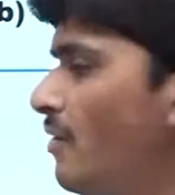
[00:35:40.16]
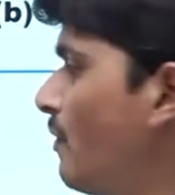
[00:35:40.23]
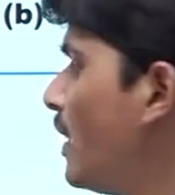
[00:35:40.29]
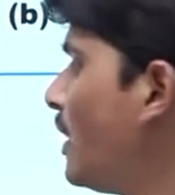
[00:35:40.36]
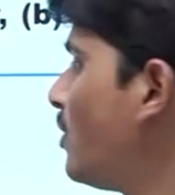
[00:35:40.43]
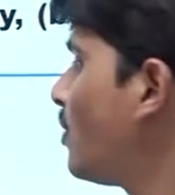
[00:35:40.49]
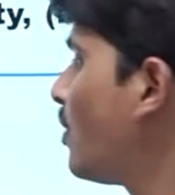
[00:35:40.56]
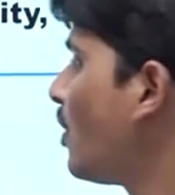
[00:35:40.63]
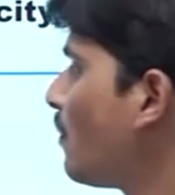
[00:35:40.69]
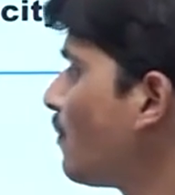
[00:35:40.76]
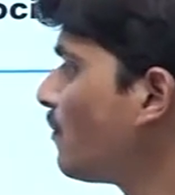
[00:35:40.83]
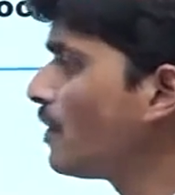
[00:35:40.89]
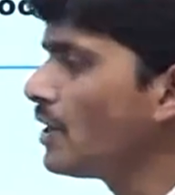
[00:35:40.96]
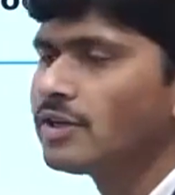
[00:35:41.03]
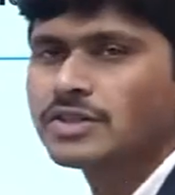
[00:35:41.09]
value of
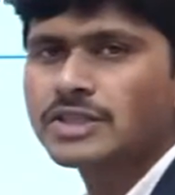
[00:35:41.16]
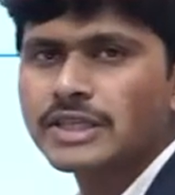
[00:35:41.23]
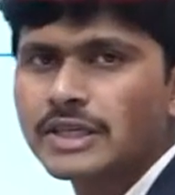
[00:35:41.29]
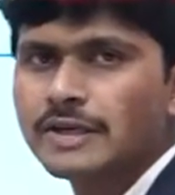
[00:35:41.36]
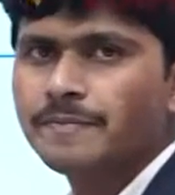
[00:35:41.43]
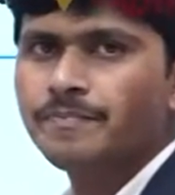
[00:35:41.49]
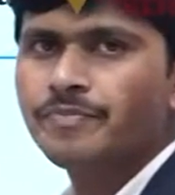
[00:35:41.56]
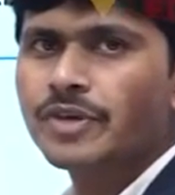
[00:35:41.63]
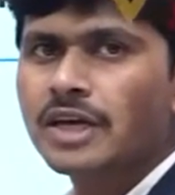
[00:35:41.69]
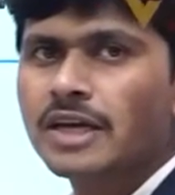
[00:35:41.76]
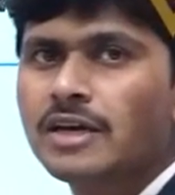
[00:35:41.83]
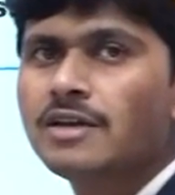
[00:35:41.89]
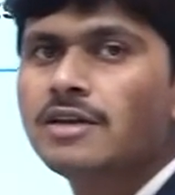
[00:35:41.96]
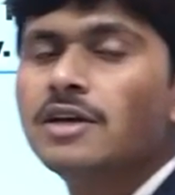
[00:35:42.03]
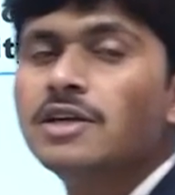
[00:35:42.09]
velocity.
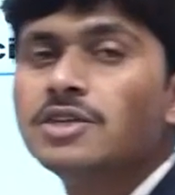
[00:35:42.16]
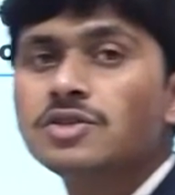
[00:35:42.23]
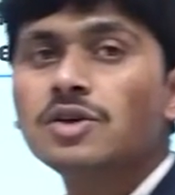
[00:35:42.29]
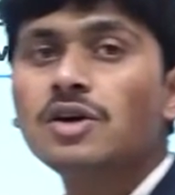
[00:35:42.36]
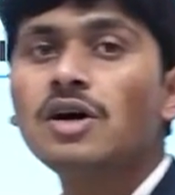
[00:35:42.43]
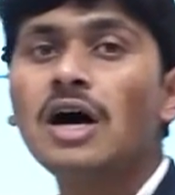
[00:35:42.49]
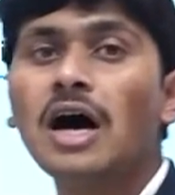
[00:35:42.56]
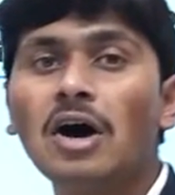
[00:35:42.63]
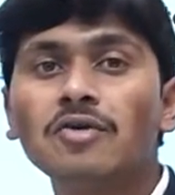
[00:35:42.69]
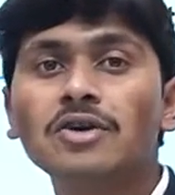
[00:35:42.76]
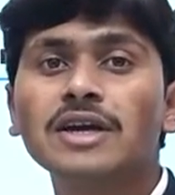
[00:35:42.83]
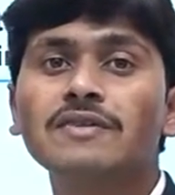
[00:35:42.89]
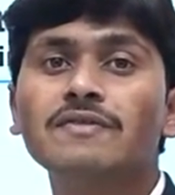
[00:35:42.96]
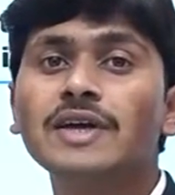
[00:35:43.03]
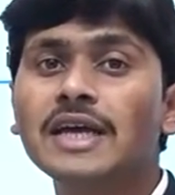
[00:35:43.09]
Clear? So how
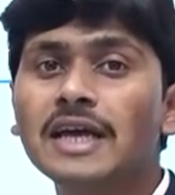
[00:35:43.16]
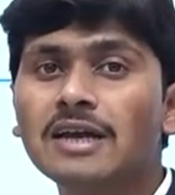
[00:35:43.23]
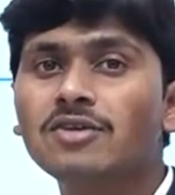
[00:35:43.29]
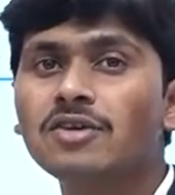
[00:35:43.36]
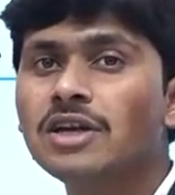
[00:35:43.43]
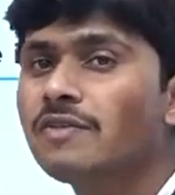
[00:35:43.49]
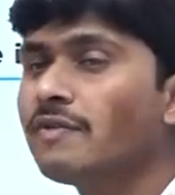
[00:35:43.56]
can we calculate